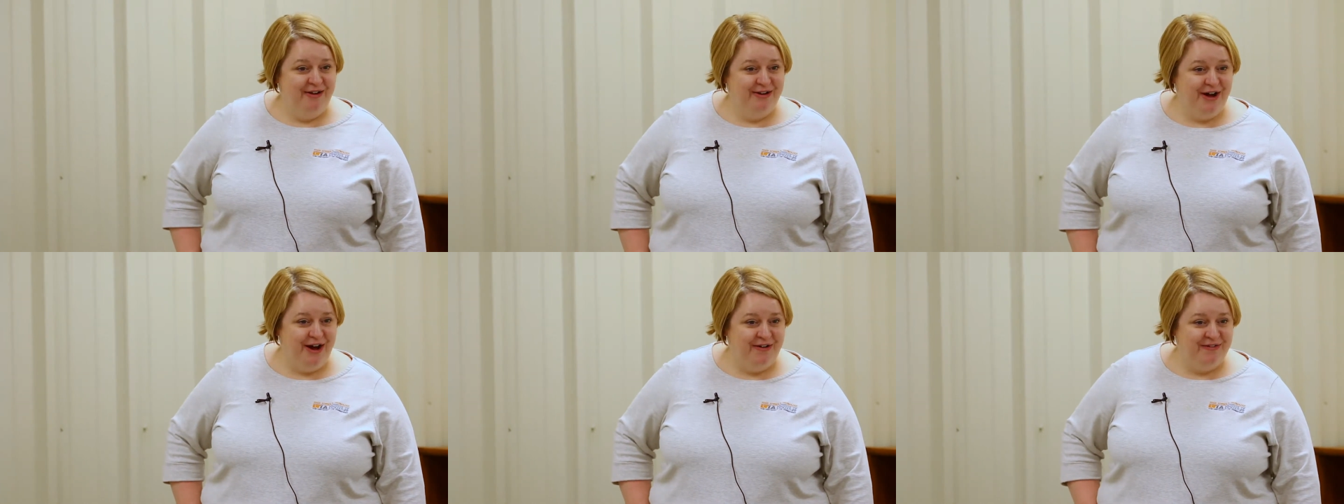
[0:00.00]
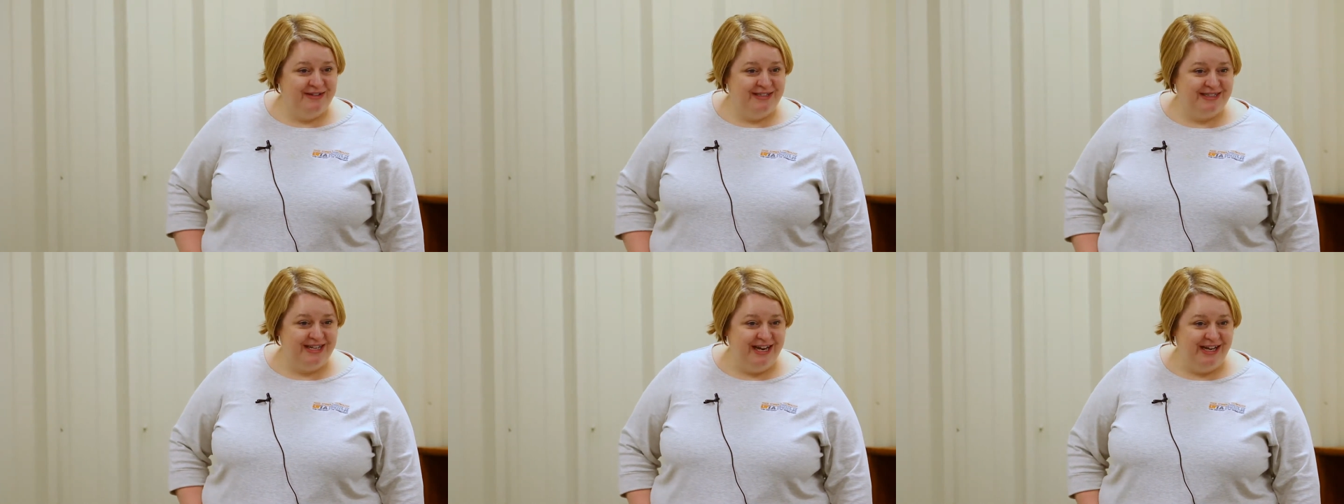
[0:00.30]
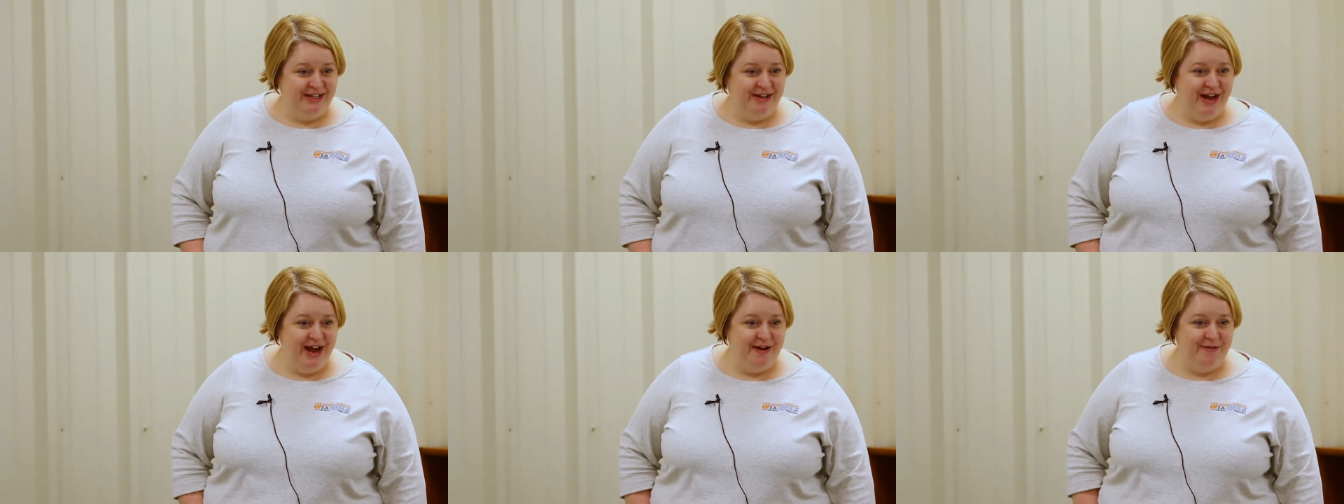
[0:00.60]
and all of a
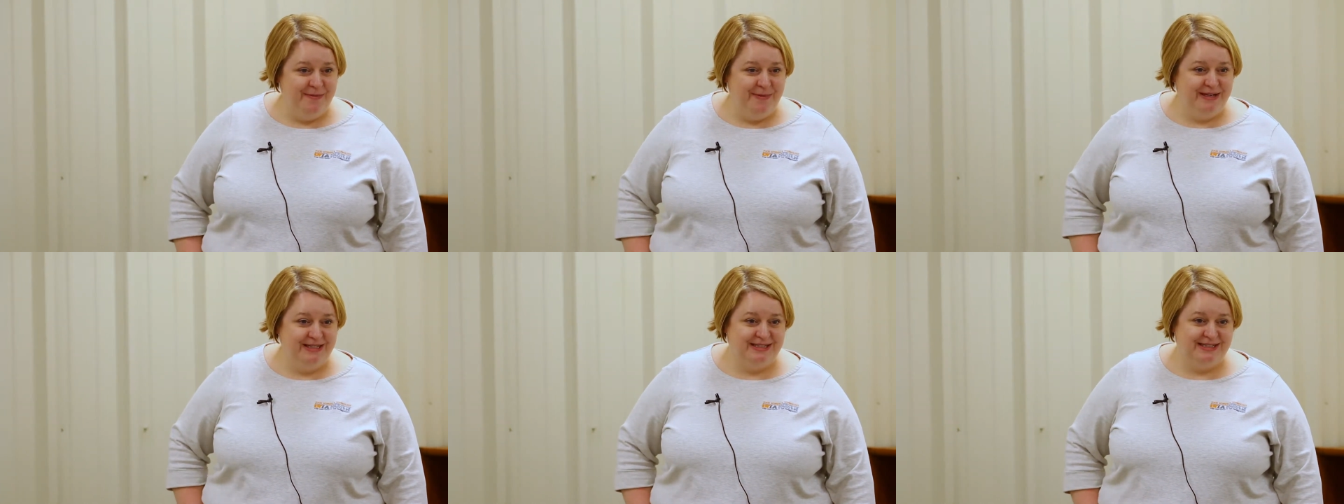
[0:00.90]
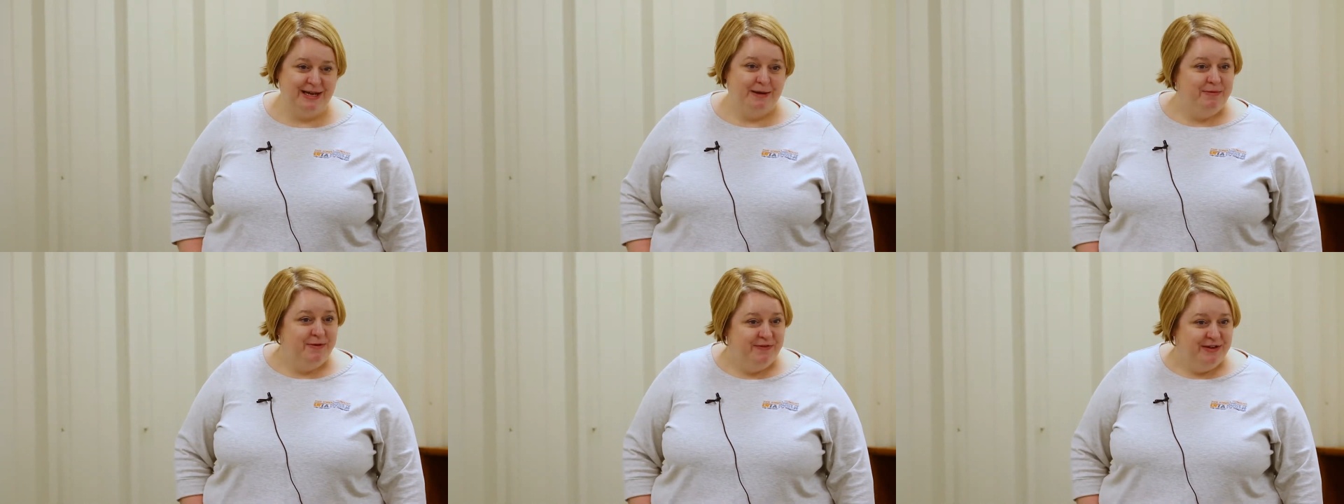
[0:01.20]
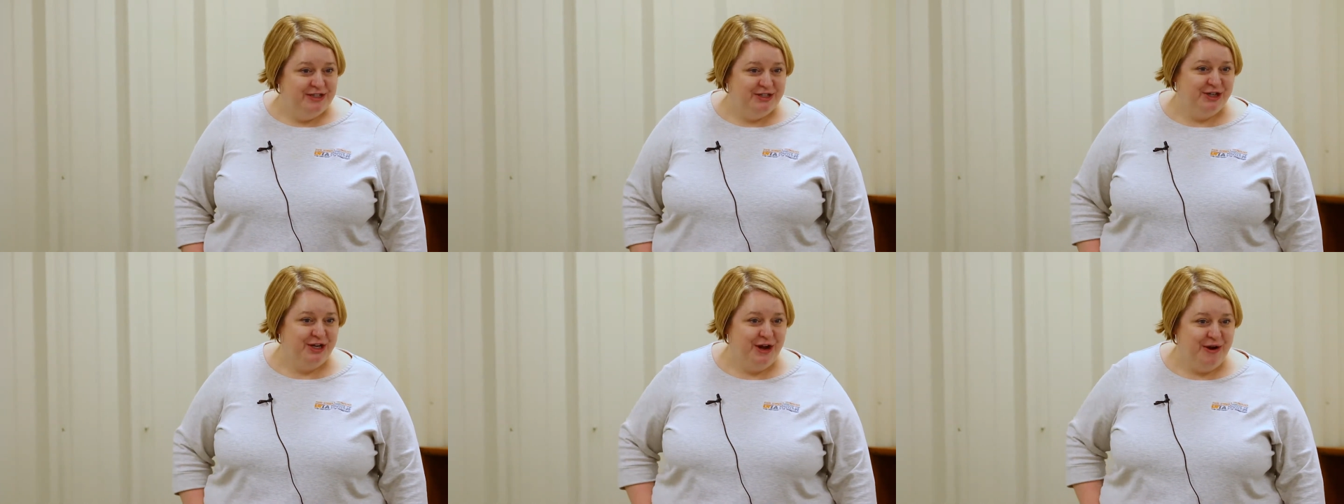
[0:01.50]
sudden you have a big
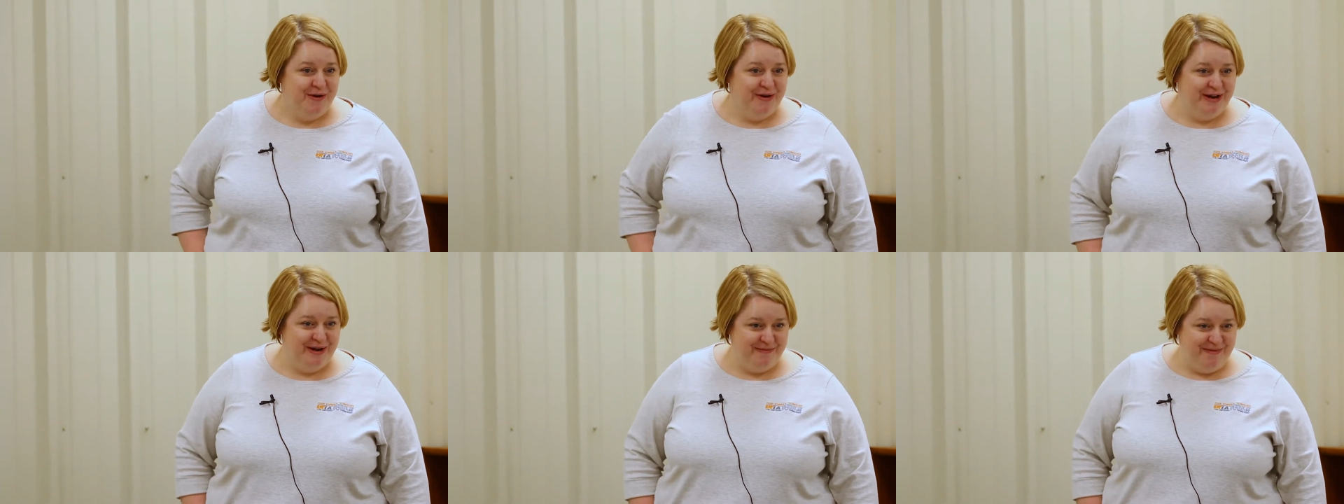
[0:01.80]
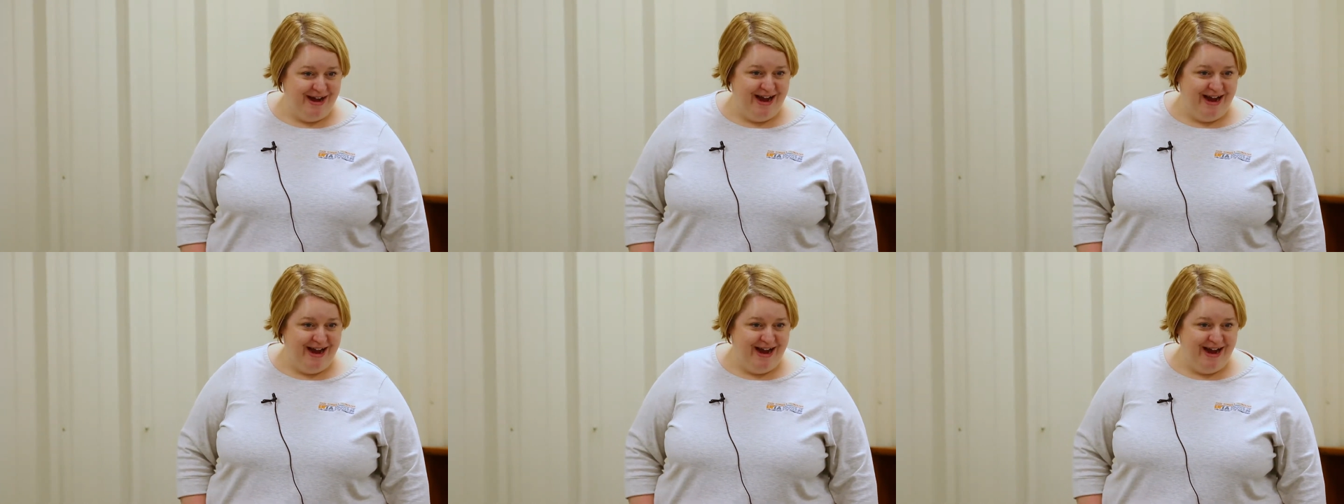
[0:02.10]
subdivision going in